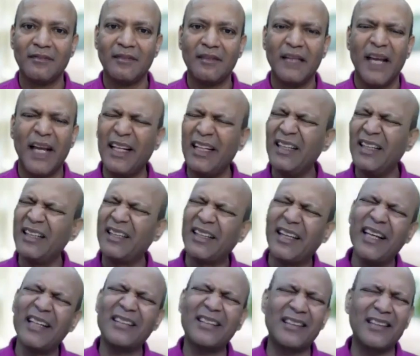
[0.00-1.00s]
And in
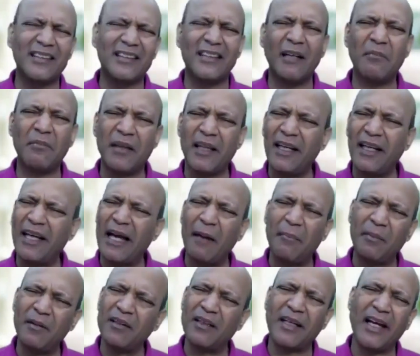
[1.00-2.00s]
case the same thing
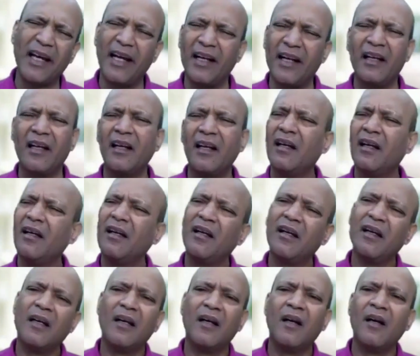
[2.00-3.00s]
happens again,
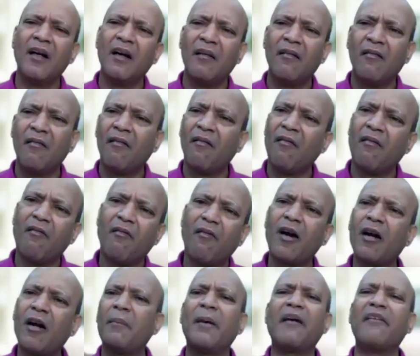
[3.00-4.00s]

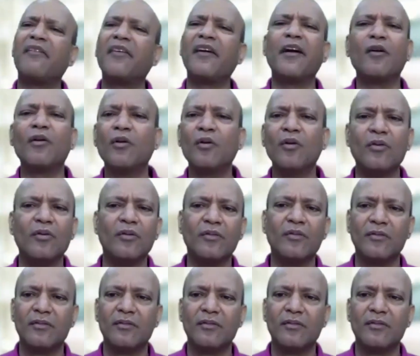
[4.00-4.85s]
what am I free to do?